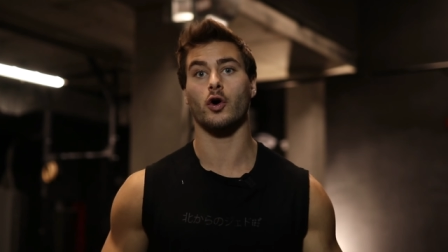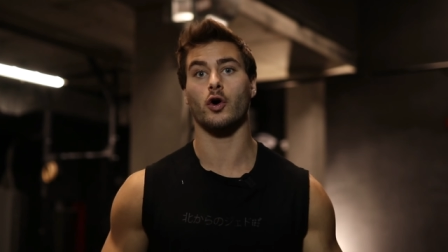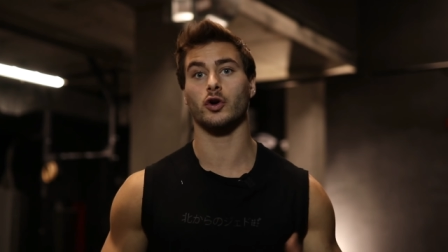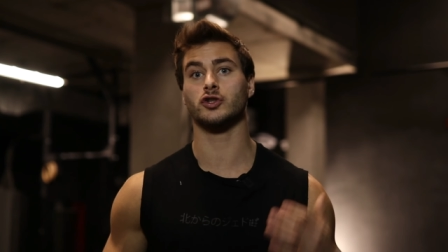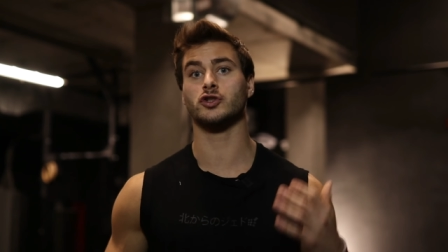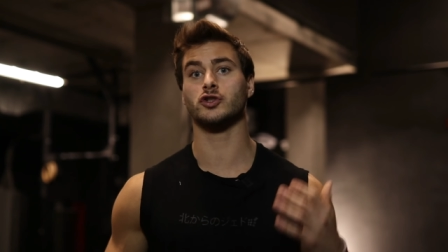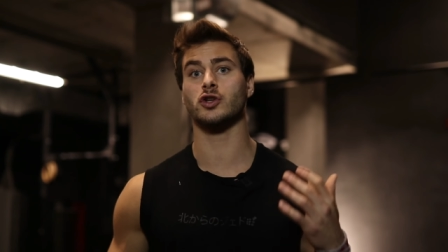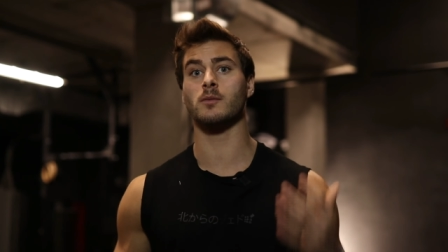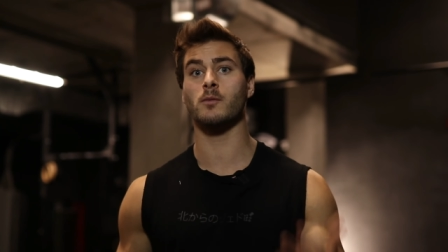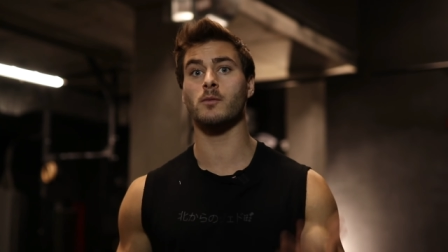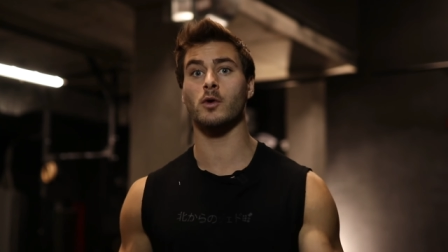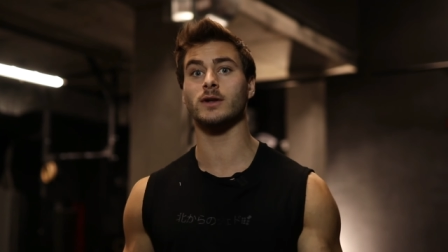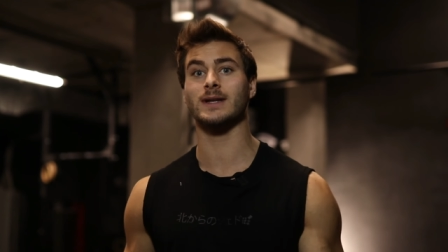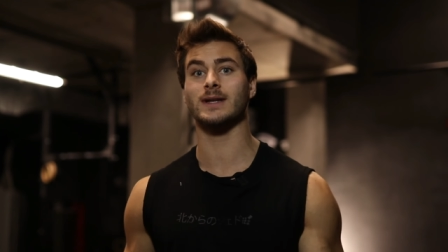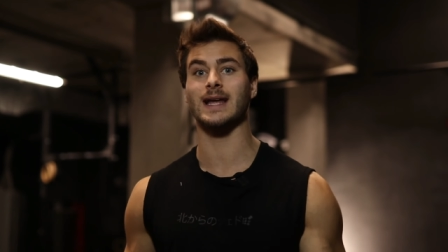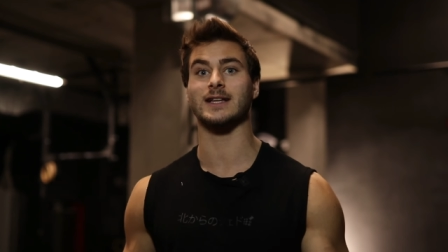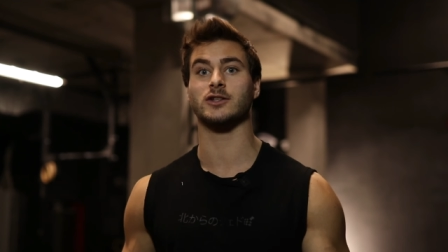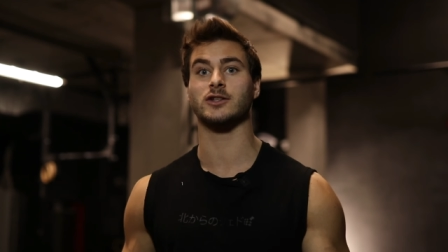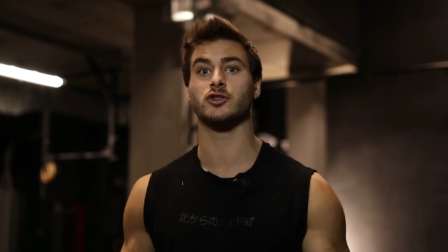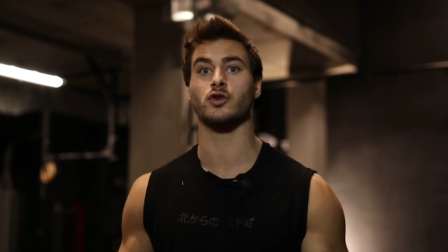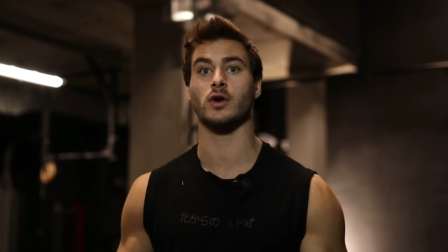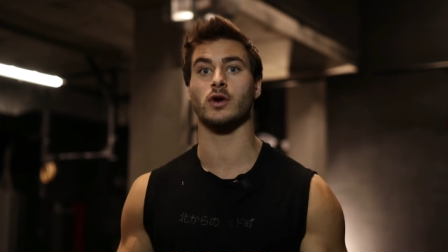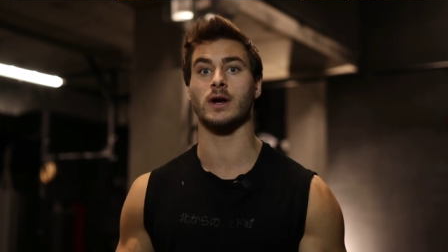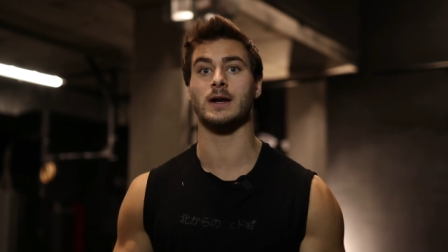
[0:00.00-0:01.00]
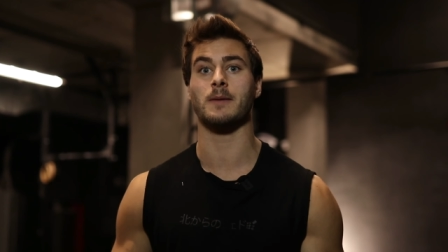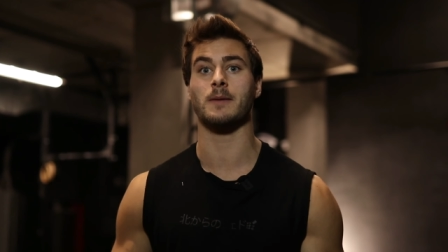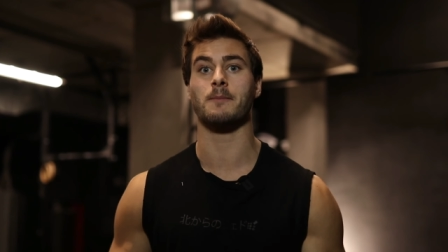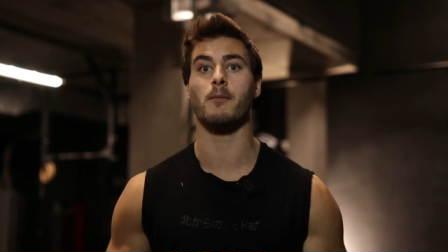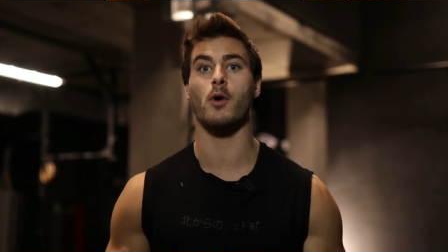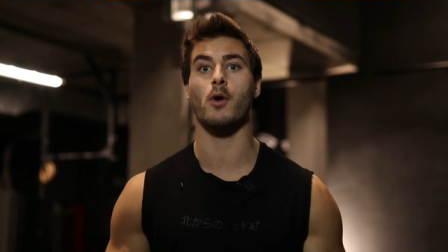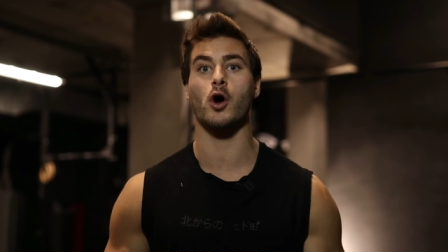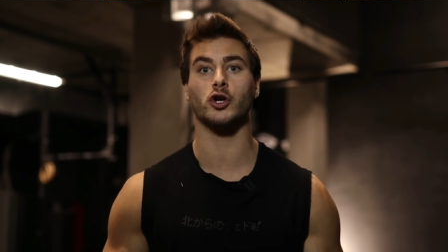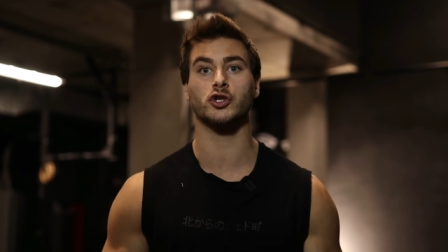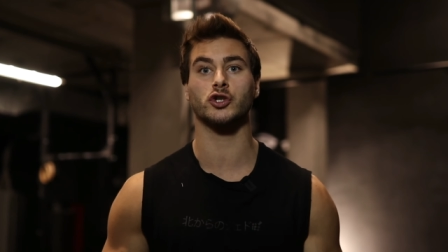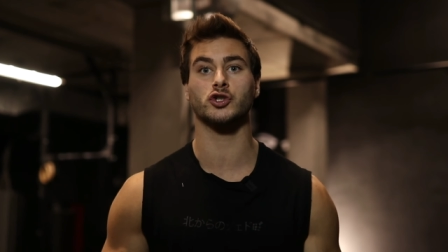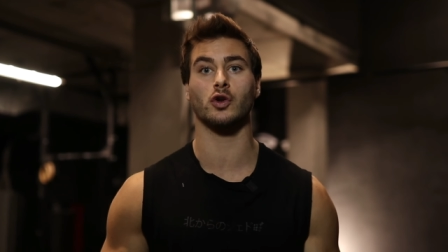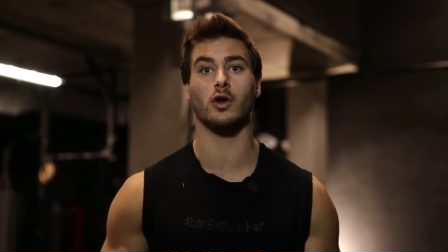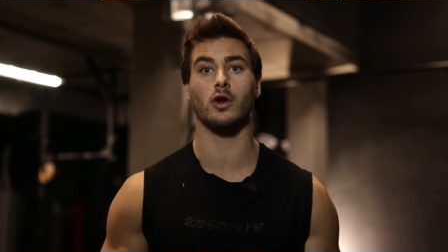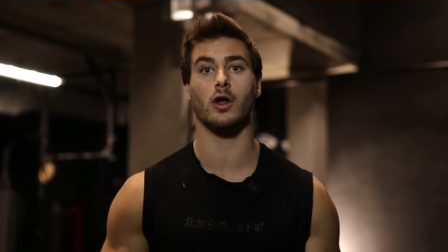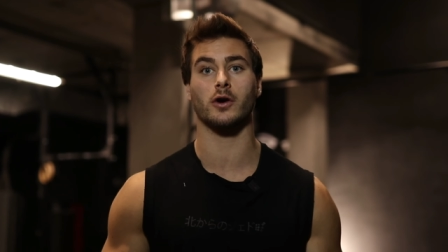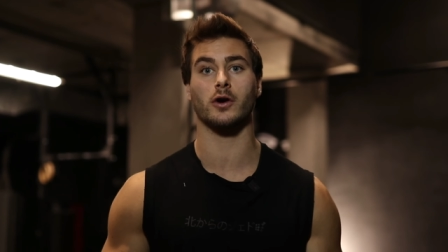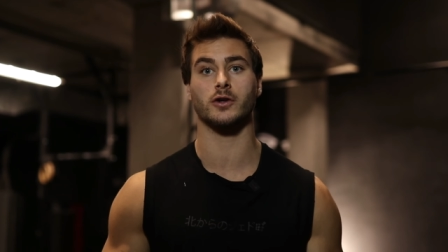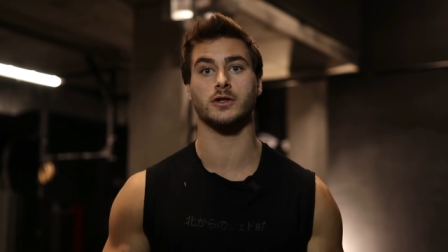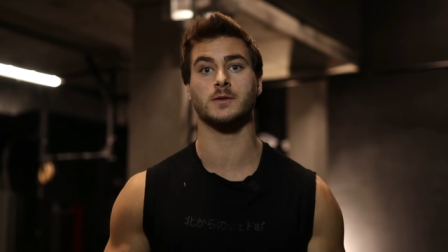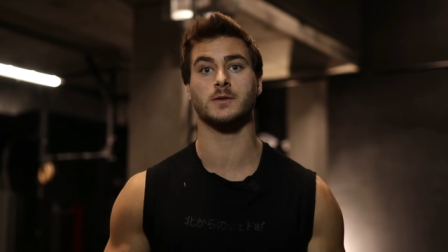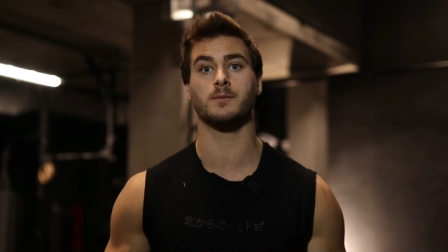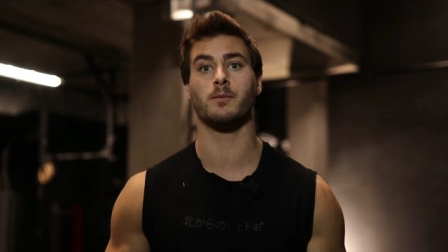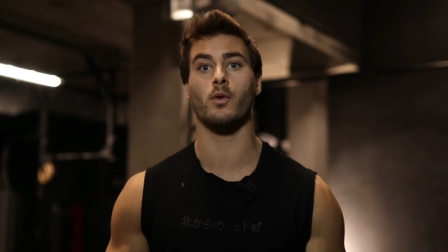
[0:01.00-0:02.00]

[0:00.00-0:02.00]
or someone that trained martial arts